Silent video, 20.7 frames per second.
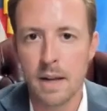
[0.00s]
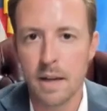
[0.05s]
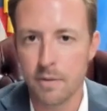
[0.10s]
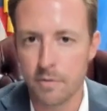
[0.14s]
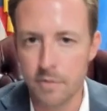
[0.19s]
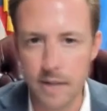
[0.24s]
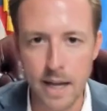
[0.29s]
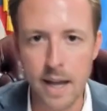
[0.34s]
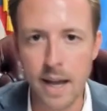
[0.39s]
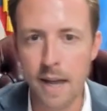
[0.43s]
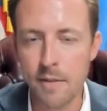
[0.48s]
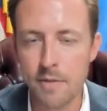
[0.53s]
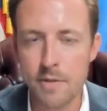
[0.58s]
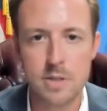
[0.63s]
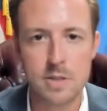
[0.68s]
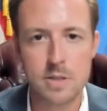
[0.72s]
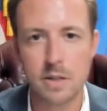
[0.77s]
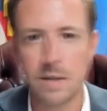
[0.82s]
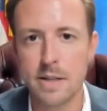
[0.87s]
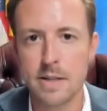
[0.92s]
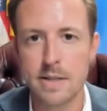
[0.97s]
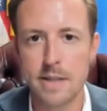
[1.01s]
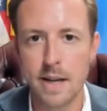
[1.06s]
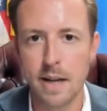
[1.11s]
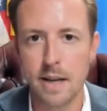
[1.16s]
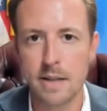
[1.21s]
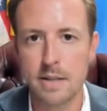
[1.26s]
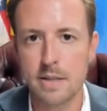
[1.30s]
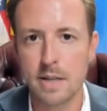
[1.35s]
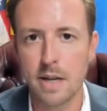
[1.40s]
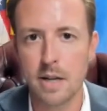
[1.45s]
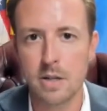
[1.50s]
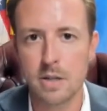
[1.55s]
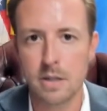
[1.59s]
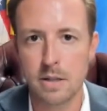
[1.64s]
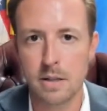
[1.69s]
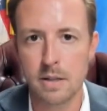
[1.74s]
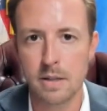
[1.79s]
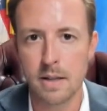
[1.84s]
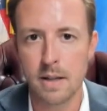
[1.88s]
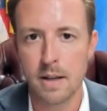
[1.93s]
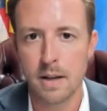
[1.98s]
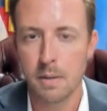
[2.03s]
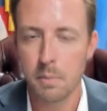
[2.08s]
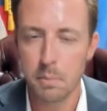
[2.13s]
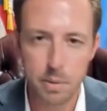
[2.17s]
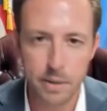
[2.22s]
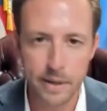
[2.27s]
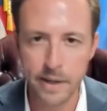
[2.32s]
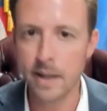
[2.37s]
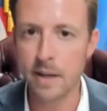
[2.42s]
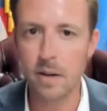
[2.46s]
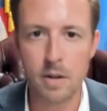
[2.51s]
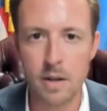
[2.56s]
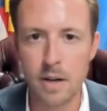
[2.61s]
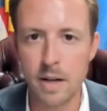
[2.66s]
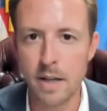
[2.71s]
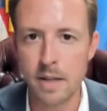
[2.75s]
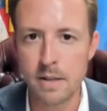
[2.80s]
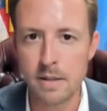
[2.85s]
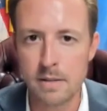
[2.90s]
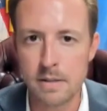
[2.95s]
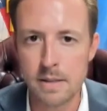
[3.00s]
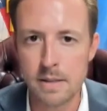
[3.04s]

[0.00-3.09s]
while the letter calling for an investigation into him was made